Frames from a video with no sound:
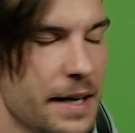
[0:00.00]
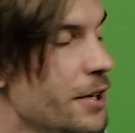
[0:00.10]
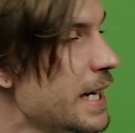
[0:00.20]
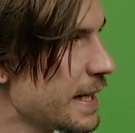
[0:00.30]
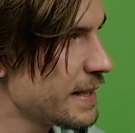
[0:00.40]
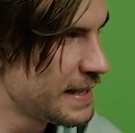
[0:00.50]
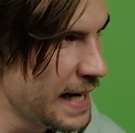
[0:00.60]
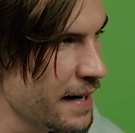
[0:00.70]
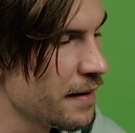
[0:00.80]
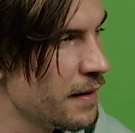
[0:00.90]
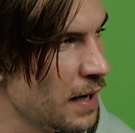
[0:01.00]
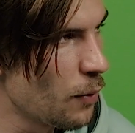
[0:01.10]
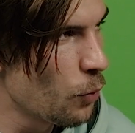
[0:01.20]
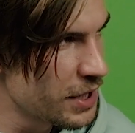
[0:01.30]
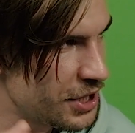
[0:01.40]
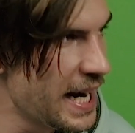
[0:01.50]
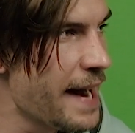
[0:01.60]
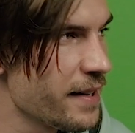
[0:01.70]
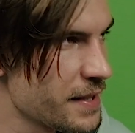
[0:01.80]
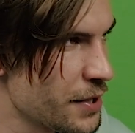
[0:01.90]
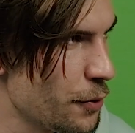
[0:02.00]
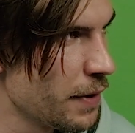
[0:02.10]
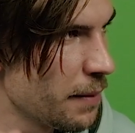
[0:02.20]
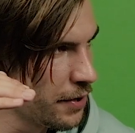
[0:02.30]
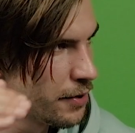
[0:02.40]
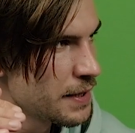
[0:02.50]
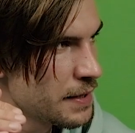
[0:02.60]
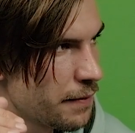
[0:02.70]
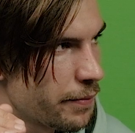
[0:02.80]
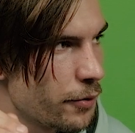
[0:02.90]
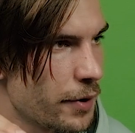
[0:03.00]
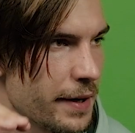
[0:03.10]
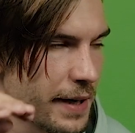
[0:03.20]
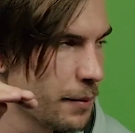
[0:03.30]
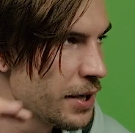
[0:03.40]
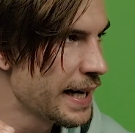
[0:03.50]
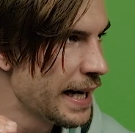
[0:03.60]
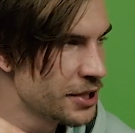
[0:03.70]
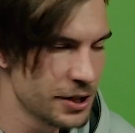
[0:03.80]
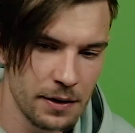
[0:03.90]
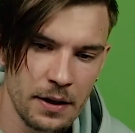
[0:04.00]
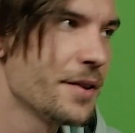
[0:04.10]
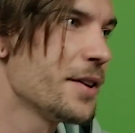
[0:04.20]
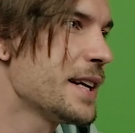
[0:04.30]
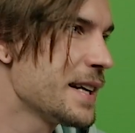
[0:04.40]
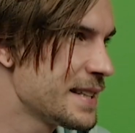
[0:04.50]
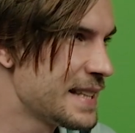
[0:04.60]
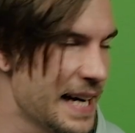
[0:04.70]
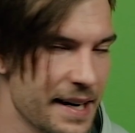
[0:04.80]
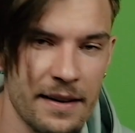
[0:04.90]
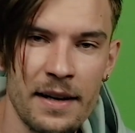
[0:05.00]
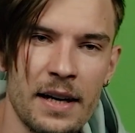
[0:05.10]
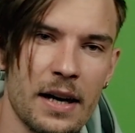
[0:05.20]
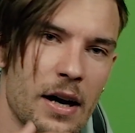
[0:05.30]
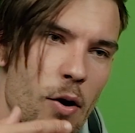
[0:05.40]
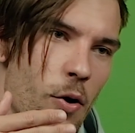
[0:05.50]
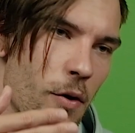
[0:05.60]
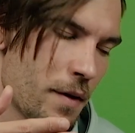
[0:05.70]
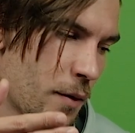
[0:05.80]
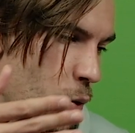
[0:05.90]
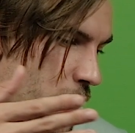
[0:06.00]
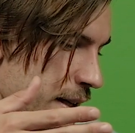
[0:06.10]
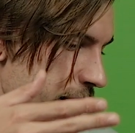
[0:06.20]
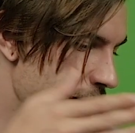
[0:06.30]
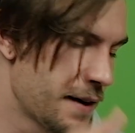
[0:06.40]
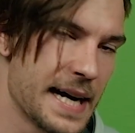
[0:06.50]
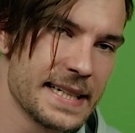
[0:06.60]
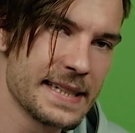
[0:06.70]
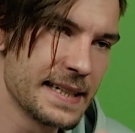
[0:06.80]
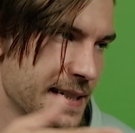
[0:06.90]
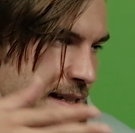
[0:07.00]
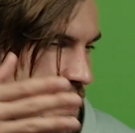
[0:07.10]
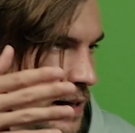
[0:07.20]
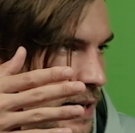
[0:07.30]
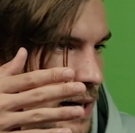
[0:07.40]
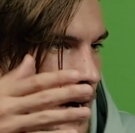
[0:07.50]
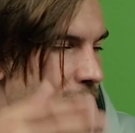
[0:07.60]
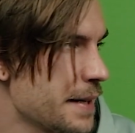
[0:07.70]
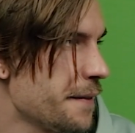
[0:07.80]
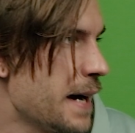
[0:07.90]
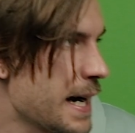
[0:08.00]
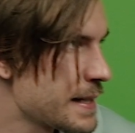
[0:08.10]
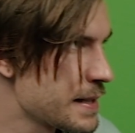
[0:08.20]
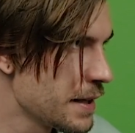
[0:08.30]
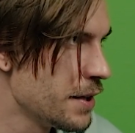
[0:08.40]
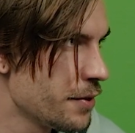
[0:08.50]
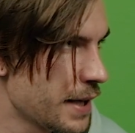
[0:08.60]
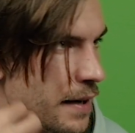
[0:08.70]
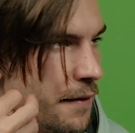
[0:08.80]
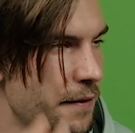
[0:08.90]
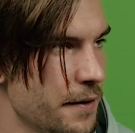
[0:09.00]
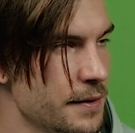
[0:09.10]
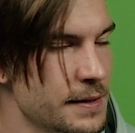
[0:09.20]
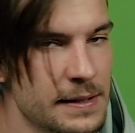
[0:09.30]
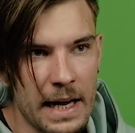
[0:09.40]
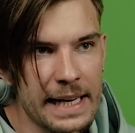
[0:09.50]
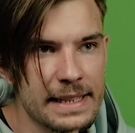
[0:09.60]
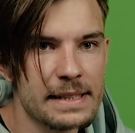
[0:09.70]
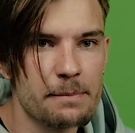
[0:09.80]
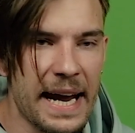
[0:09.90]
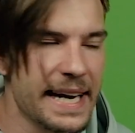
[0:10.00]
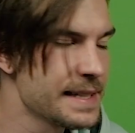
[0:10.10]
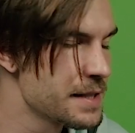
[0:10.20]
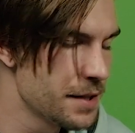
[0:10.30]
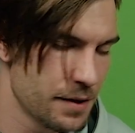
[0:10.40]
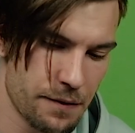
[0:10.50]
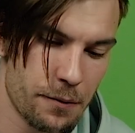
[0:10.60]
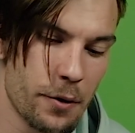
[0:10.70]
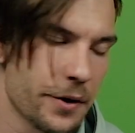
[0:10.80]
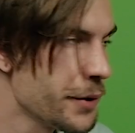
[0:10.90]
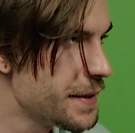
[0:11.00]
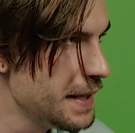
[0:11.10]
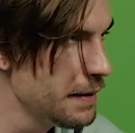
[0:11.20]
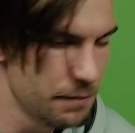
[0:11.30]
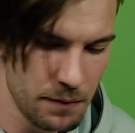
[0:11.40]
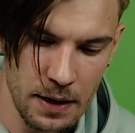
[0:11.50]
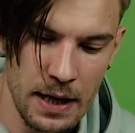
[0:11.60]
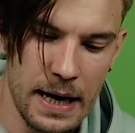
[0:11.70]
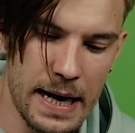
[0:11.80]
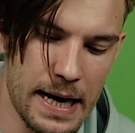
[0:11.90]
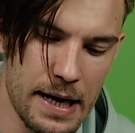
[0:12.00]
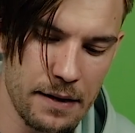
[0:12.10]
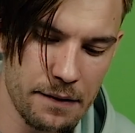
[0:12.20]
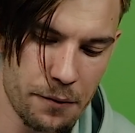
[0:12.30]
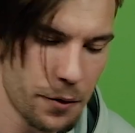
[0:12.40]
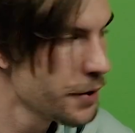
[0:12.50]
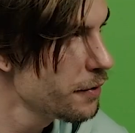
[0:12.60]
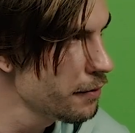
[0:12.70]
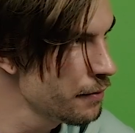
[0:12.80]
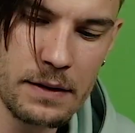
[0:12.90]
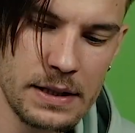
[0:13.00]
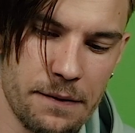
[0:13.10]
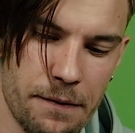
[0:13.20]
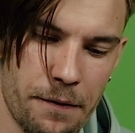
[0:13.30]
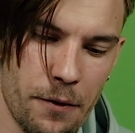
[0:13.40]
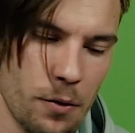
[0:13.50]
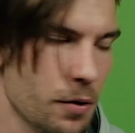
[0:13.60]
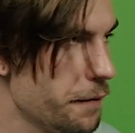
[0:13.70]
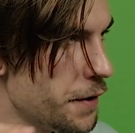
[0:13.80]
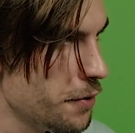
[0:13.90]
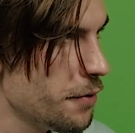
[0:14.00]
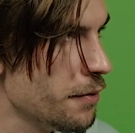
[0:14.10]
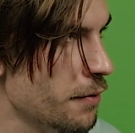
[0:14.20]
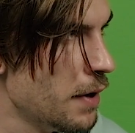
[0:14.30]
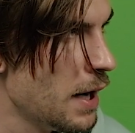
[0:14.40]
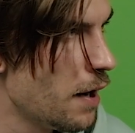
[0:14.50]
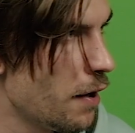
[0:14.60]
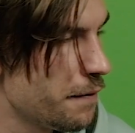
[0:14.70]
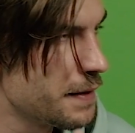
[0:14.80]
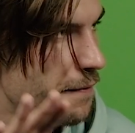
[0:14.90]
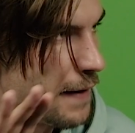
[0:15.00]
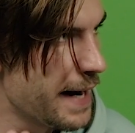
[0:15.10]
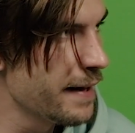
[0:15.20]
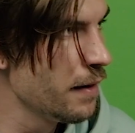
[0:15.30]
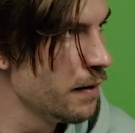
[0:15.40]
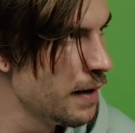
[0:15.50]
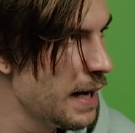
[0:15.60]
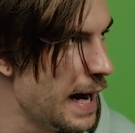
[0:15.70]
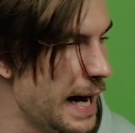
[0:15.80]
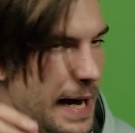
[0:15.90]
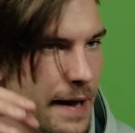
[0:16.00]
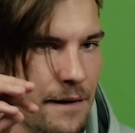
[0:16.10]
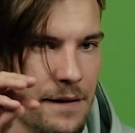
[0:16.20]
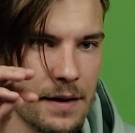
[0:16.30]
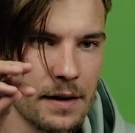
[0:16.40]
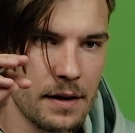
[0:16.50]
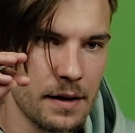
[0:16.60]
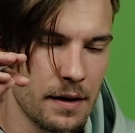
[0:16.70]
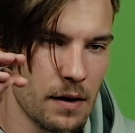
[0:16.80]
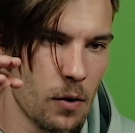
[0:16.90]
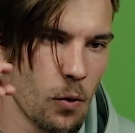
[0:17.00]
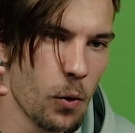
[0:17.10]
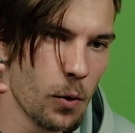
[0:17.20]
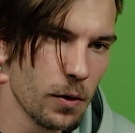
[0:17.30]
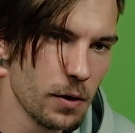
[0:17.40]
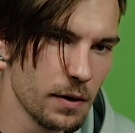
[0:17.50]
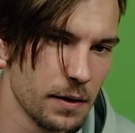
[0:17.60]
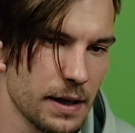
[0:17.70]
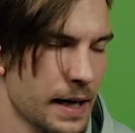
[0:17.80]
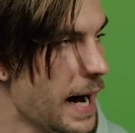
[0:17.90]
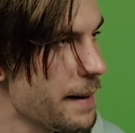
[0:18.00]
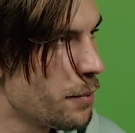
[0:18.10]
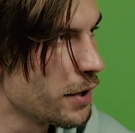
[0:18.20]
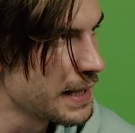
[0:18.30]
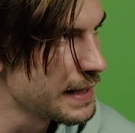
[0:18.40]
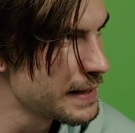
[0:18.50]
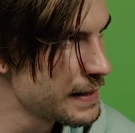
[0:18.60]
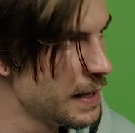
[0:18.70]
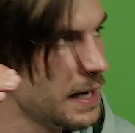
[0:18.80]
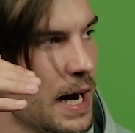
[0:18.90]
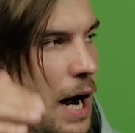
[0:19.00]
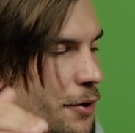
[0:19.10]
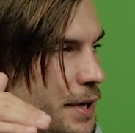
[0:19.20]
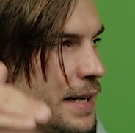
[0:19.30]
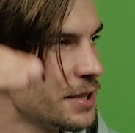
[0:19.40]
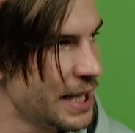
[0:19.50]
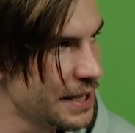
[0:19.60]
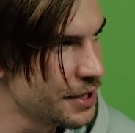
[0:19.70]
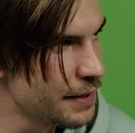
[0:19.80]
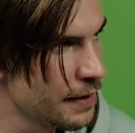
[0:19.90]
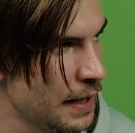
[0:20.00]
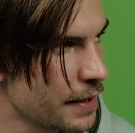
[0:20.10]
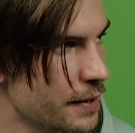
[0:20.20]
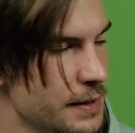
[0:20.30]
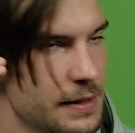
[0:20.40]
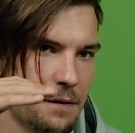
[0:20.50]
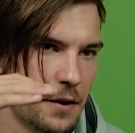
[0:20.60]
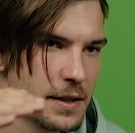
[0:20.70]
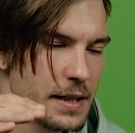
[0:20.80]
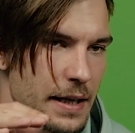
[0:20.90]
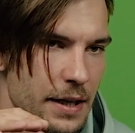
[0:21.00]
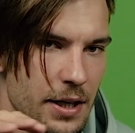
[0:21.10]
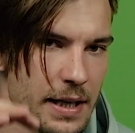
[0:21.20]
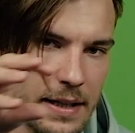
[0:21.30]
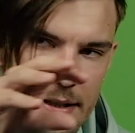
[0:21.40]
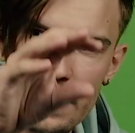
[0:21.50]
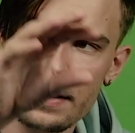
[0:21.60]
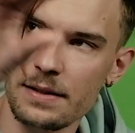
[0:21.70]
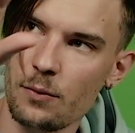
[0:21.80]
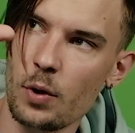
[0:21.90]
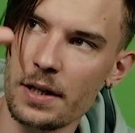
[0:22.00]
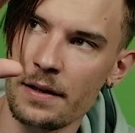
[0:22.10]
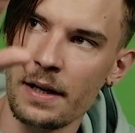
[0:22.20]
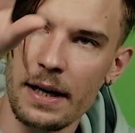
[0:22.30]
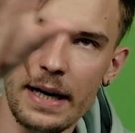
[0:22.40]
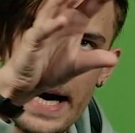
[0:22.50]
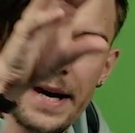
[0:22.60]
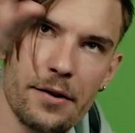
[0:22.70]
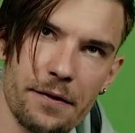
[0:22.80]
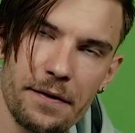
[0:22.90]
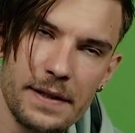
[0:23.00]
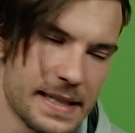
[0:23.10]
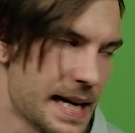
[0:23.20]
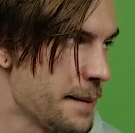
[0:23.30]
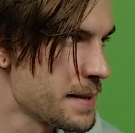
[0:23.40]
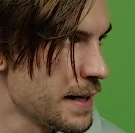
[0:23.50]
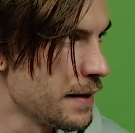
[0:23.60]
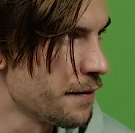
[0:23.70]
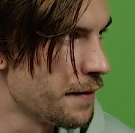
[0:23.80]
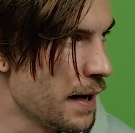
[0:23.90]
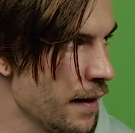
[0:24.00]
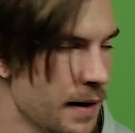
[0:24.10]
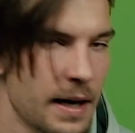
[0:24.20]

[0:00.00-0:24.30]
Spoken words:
You need to understand what channels you will use for communication. You need to understand on what devices, artifacts you can influence. It makes for your team and for you the full view of the funnel and all hypotheses how you can change it. Because firstly, you need to understand it's what kind of steps in your funnel.